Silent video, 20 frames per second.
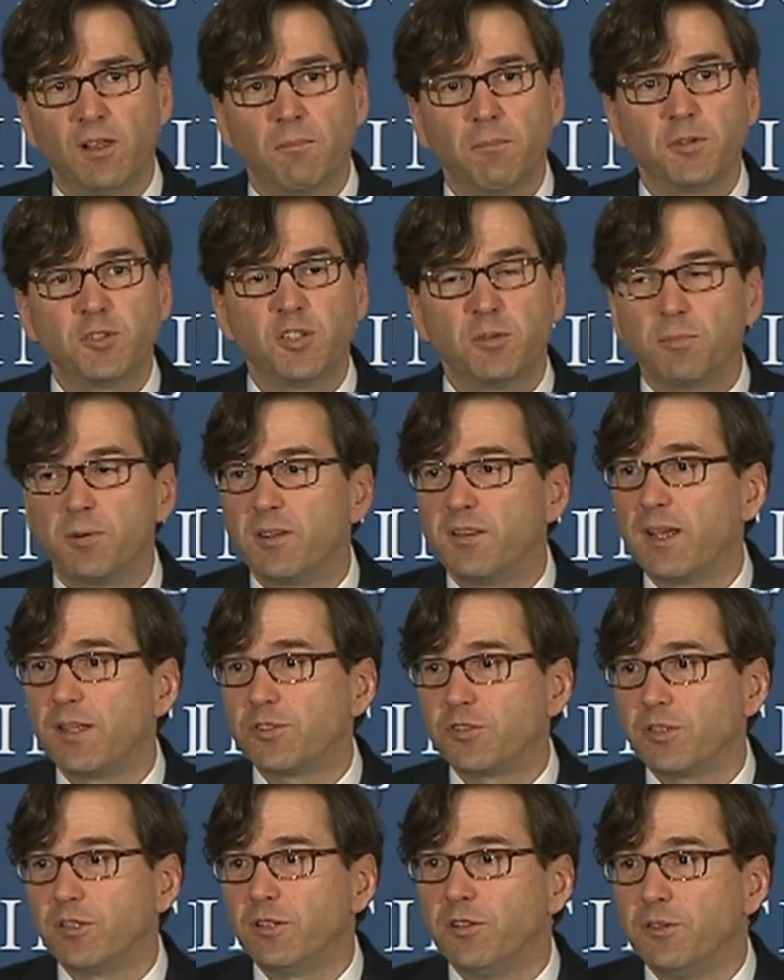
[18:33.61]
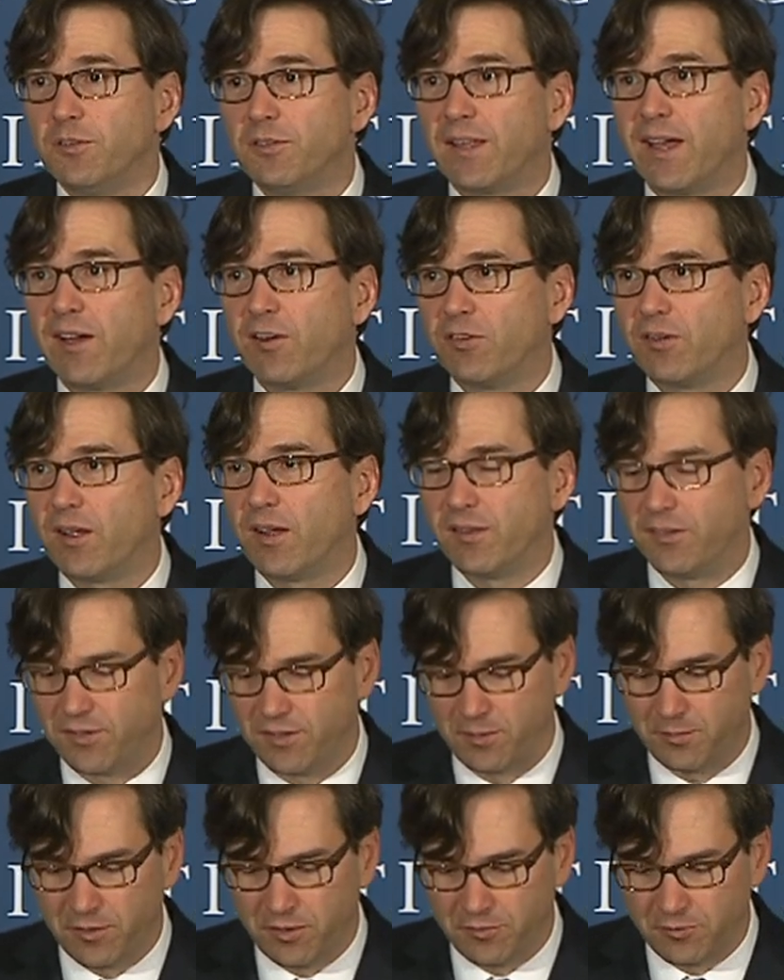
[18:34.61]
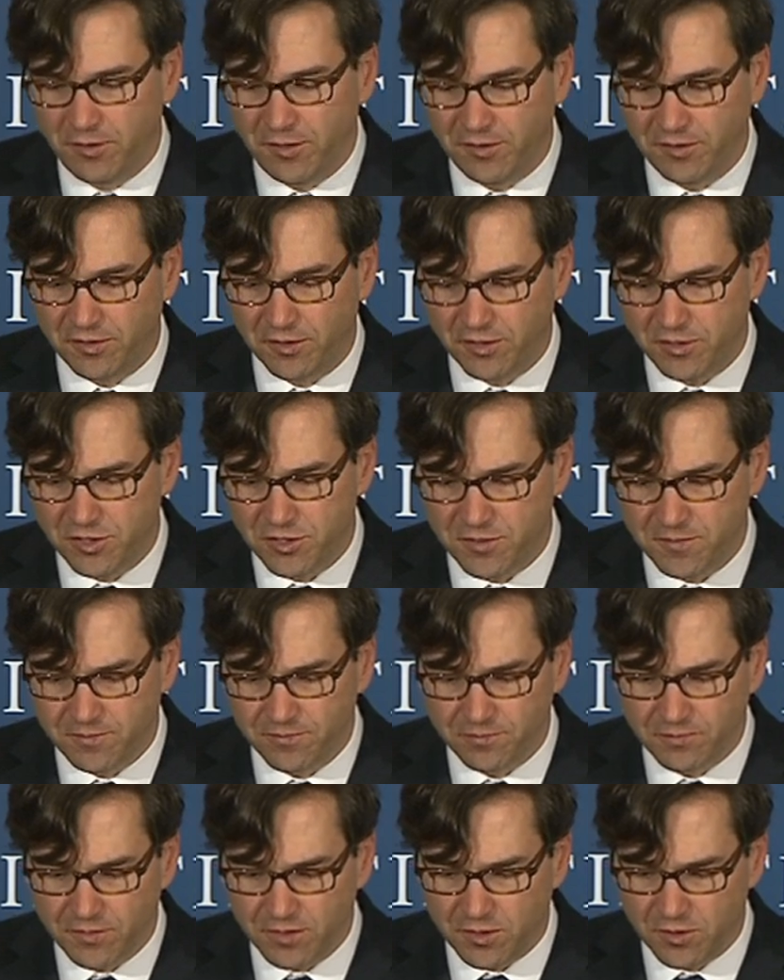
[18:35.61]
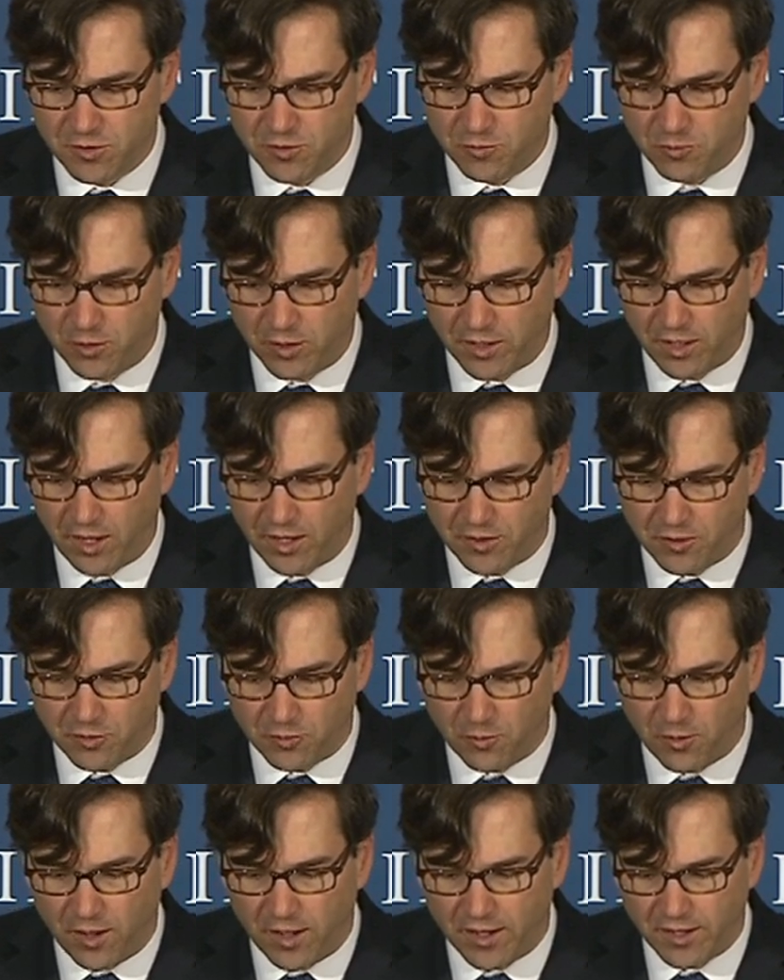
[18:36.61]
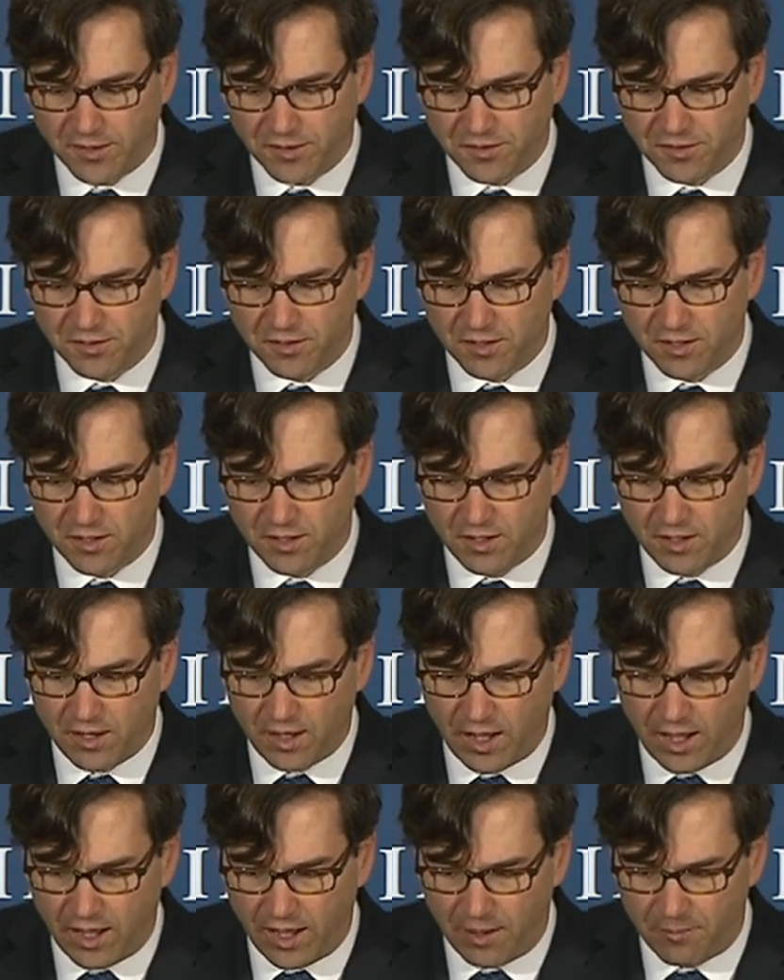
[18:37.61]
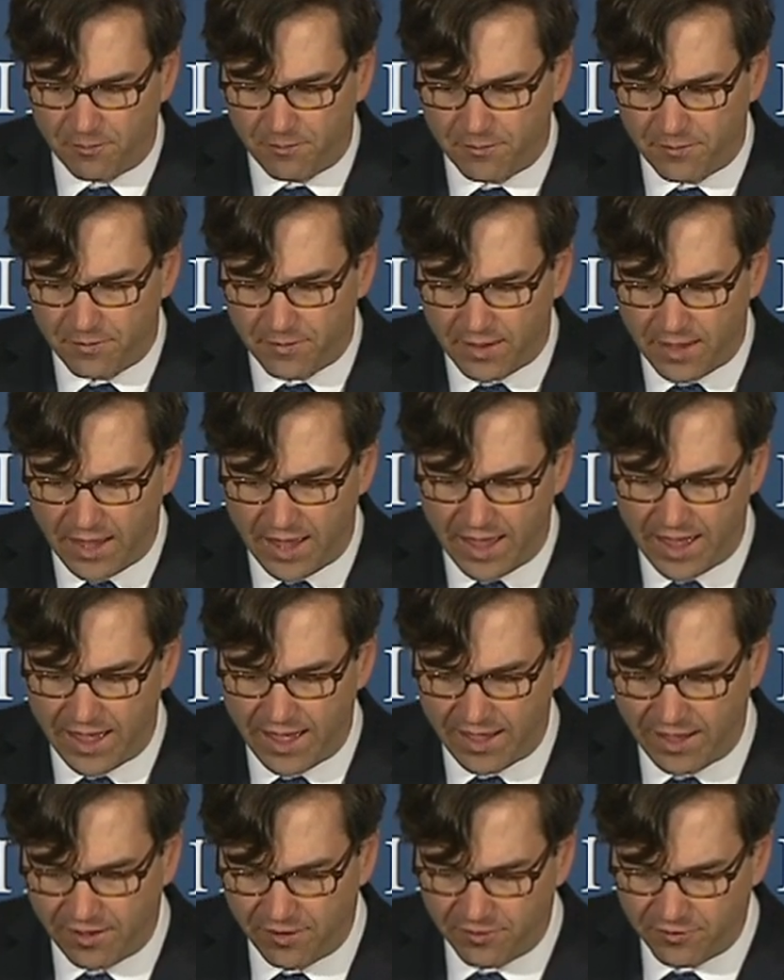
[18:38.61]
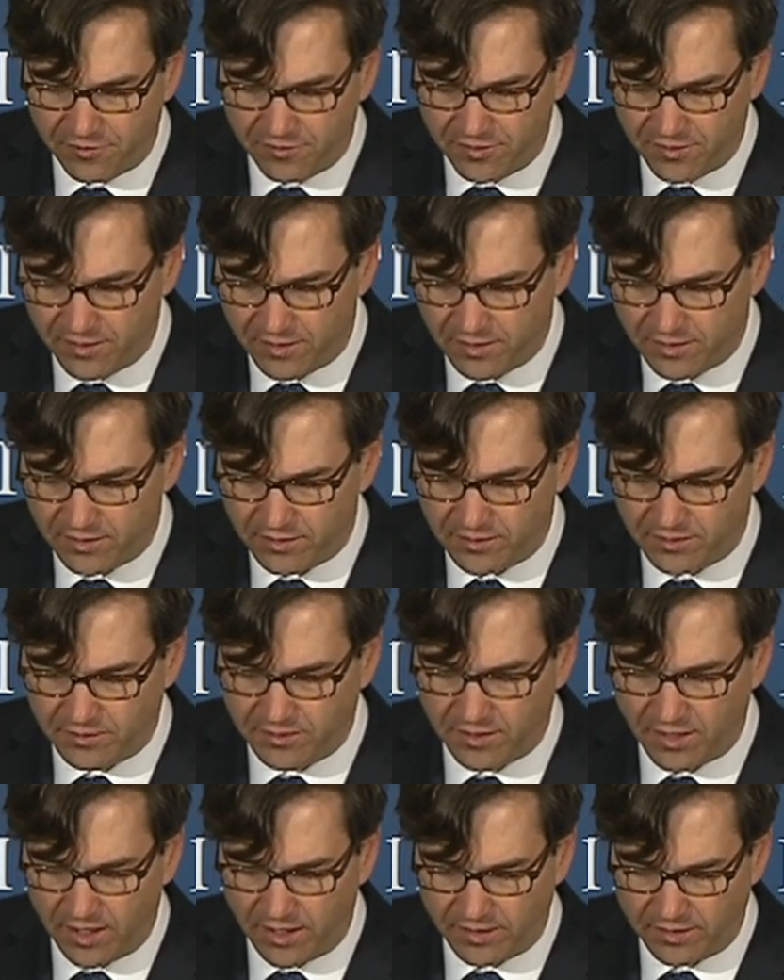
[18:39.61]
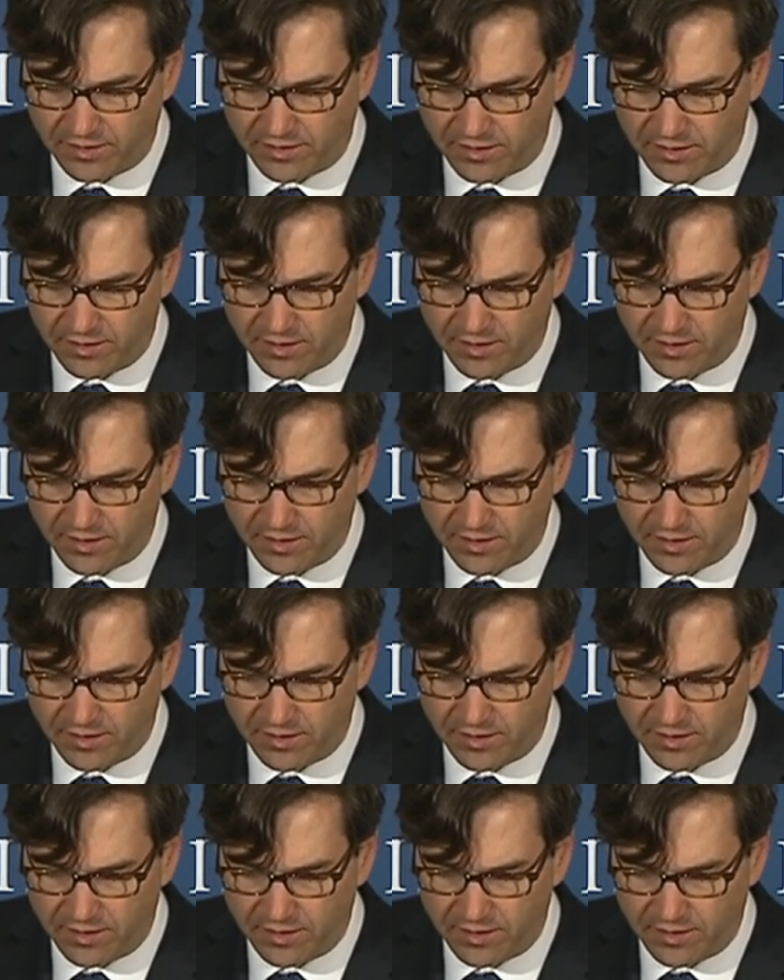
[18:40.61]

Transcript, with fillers: but you potentially lose out on some of the research you would otherwise have done.